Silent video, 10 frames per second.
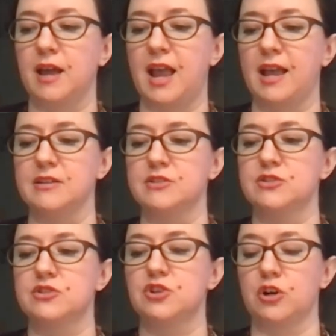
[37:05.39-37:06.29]
and
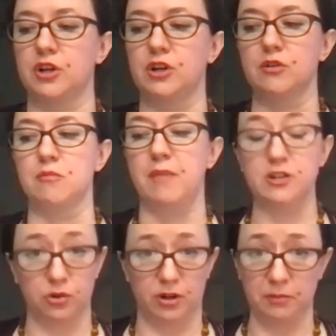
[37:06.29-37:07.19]
started
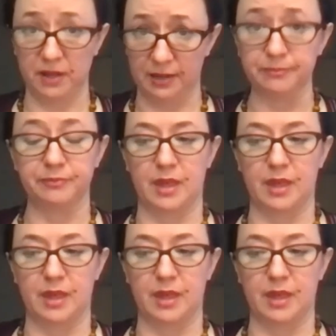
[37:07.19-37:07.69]
mentoring me.